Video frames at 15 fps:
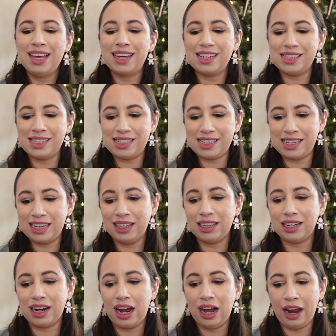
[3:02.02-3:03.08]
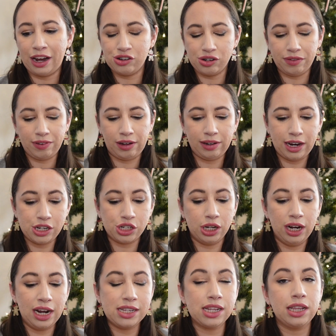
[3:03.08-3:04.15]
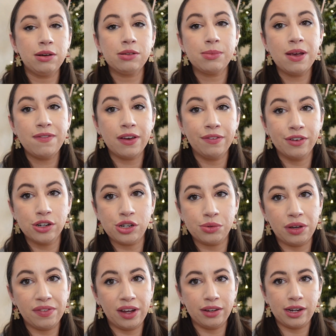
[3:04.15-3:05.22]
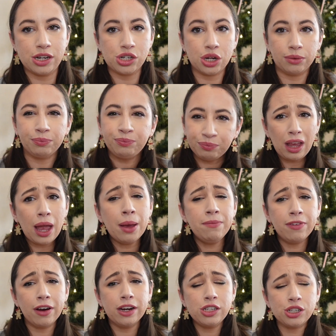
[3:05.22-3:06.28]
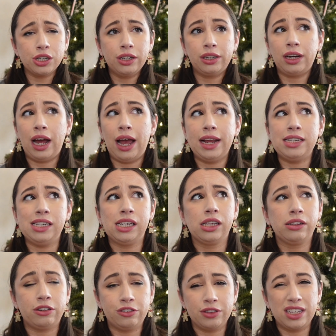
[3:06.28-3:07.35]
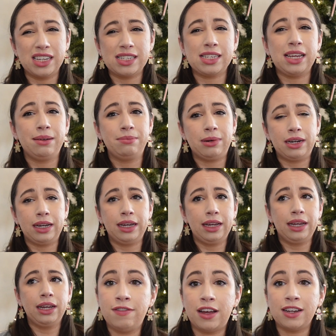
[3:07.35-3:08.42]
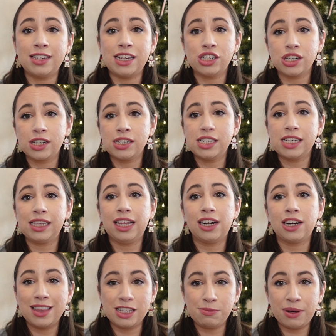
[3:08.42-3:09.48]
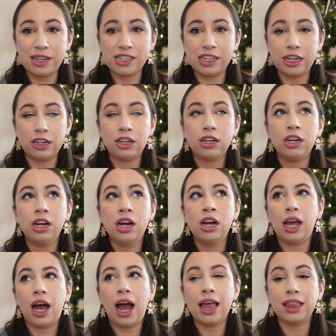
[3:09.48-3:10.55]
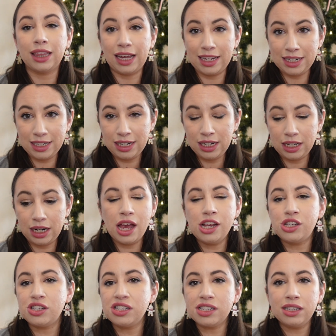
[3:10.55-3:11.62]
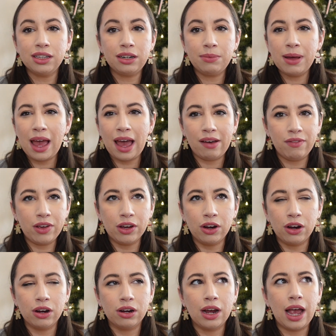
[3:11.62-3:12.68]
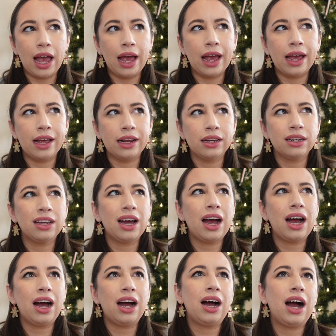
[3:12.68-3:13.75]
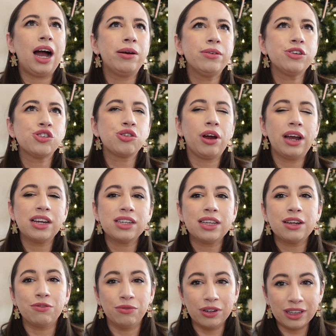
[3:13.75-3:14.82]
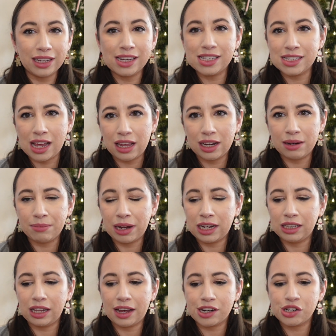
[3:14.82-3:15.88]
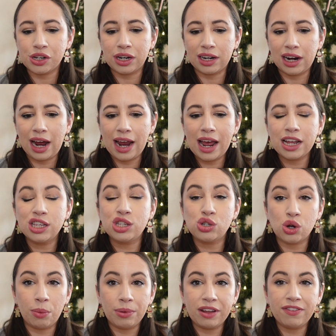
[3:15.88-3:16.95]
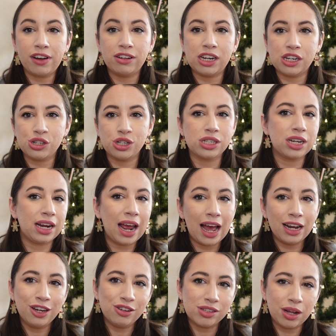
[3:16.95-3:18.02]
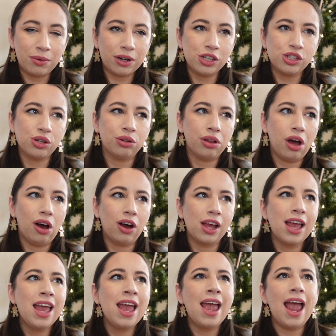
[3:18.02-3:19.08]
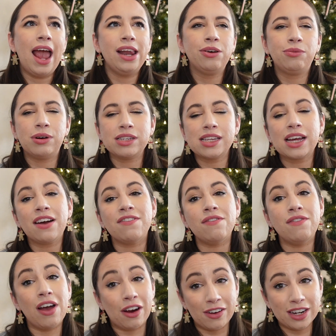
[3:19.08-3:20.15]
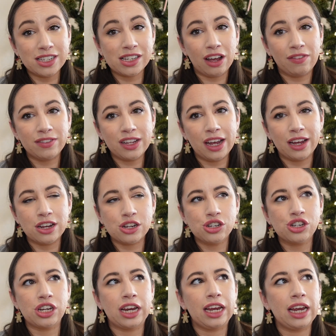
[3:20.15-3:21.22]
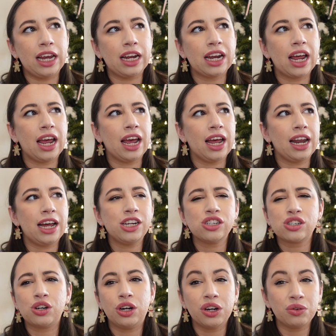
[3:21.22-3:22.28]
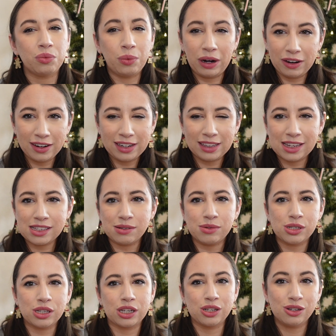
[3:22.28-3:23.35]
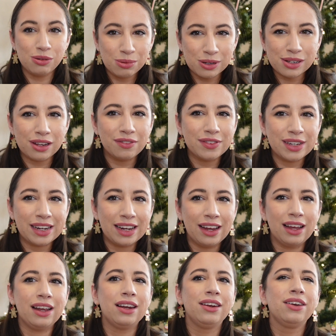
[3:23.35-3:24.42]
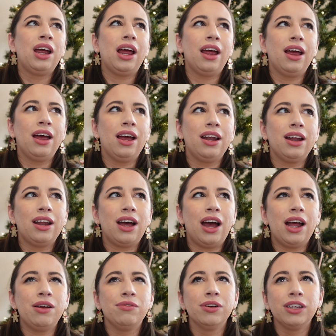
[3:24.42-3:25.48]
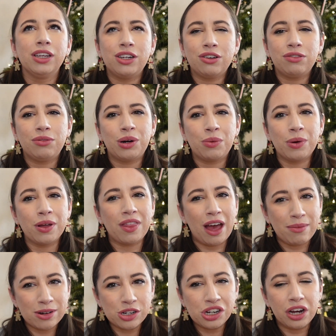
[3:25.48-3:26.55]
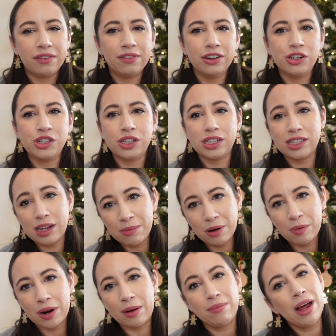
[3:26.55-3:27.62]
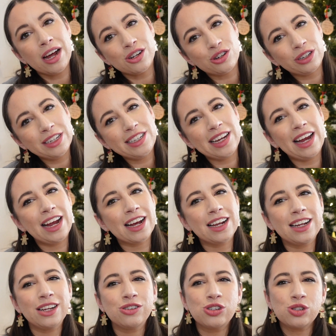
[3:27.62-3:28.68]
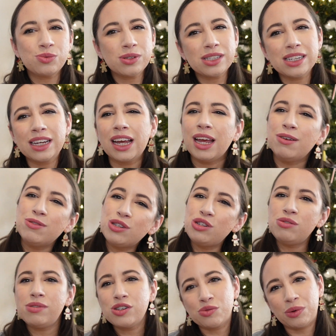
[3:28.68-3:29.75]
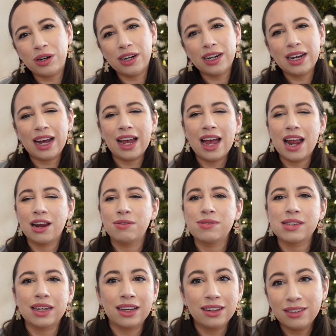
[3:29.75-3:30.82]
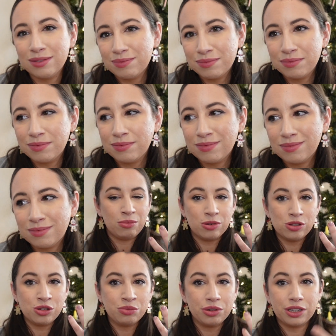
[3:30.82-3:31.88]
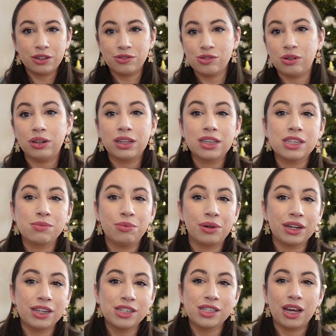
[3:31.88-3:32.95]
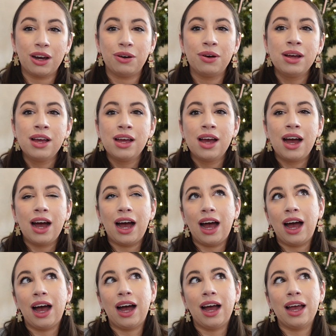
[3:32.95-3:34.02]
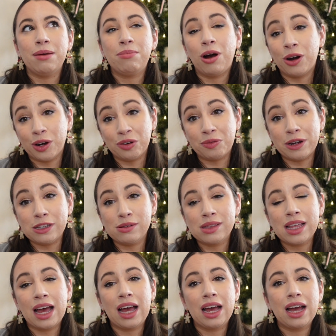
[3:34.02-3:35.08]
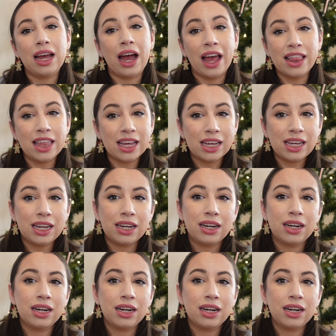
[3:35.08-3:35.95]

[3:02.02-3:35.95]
Conceal and Hydrate Foundation. I said that was my favorite dewy foundation. I'm very certain I decluttered this in my foundation declutter this past year. I liked it. It's just a little bit heavier and I was trying to like really consolidate my collection. I had so many foundations and I hadn't used that one in so long. And it was like a very self-tan shade and I just couldn't wear it unless I was like super self-tanned. And I really don't want to wear that much coverage in the summer when I'm naturally tan. And it just was like, it was too much work and it was like almost 3 years old at this point. So I parted ways with that. I think